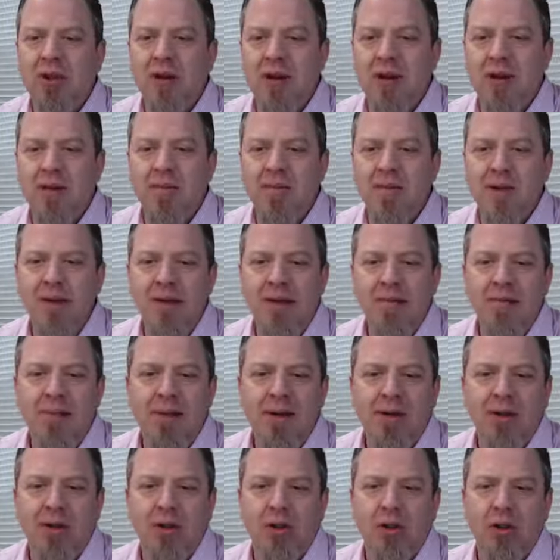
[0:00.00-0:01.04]
commented
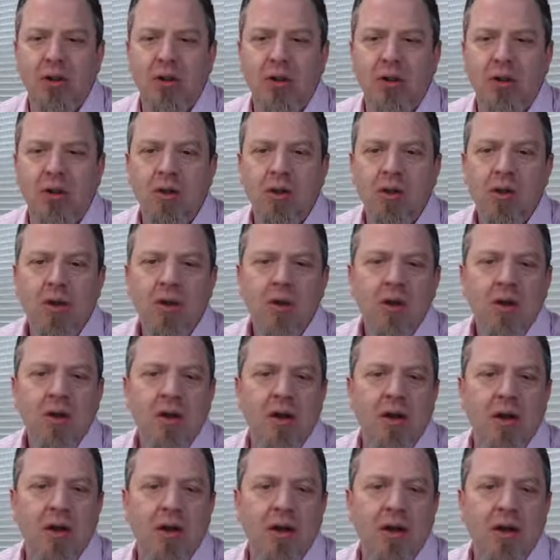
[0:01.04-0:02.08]
picture,
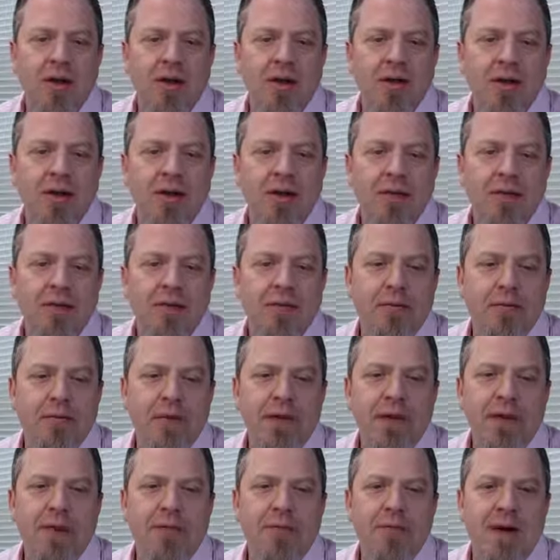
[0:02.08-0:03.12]
and then
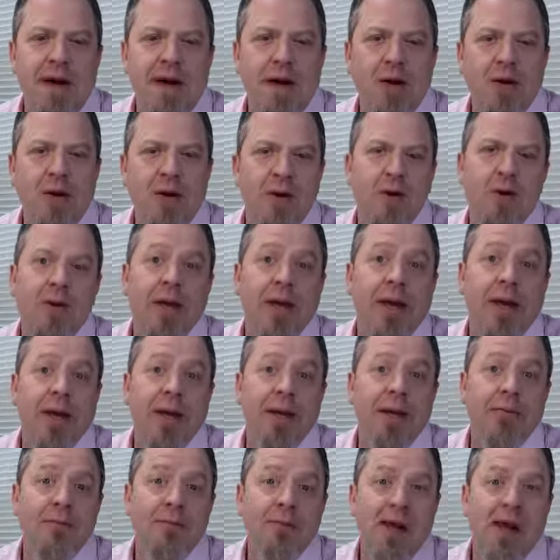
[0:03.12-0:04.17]
think about,
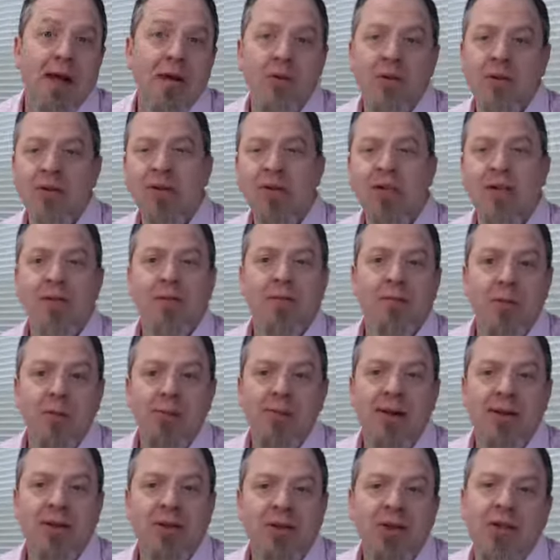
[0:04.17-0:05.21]
okay, if that was the
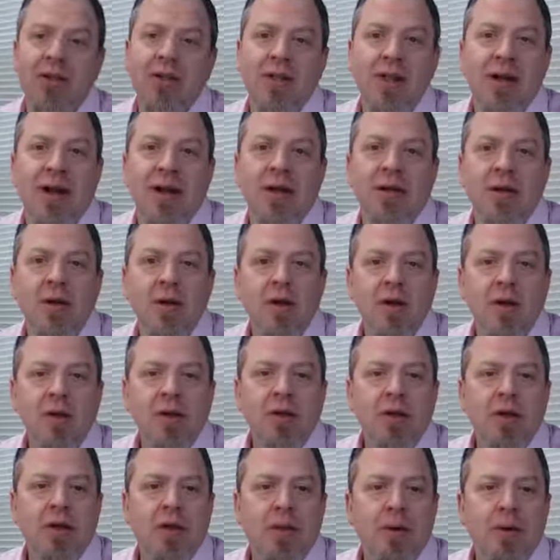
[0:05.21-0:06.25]
information that
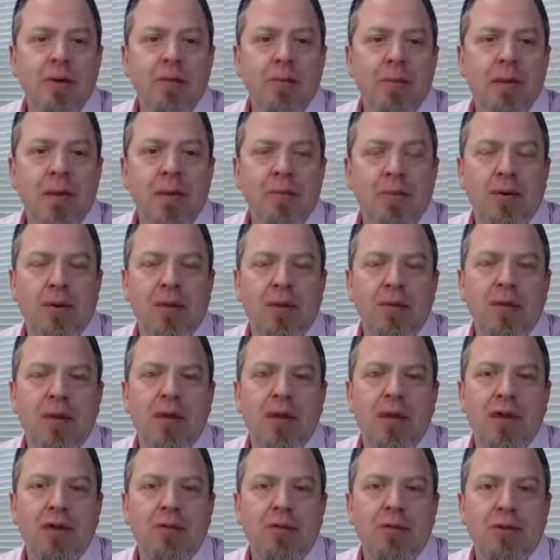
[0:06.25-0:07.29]
people are
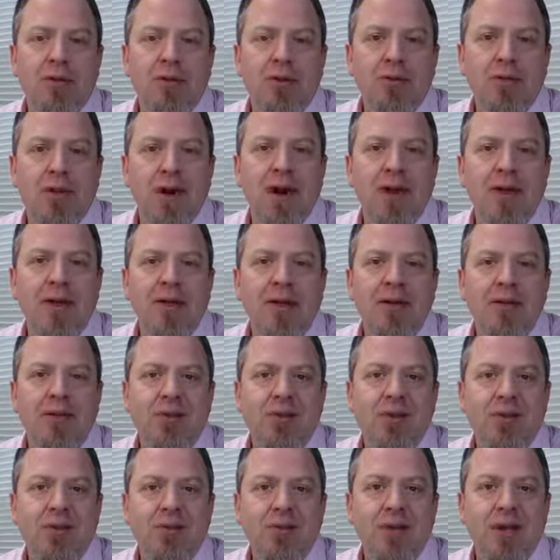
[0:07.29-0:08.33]
really responding
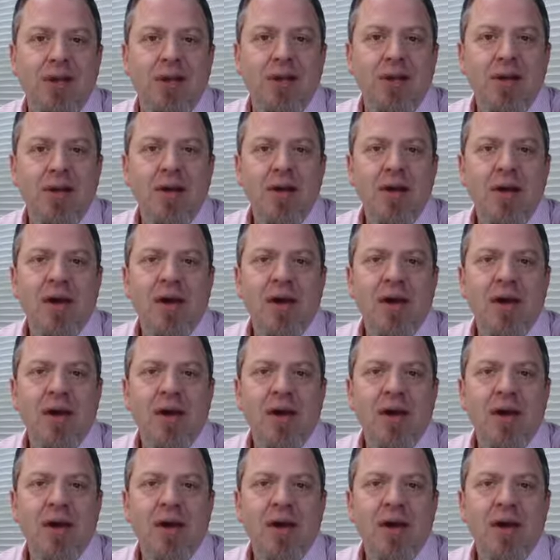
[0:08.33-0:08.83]
to, then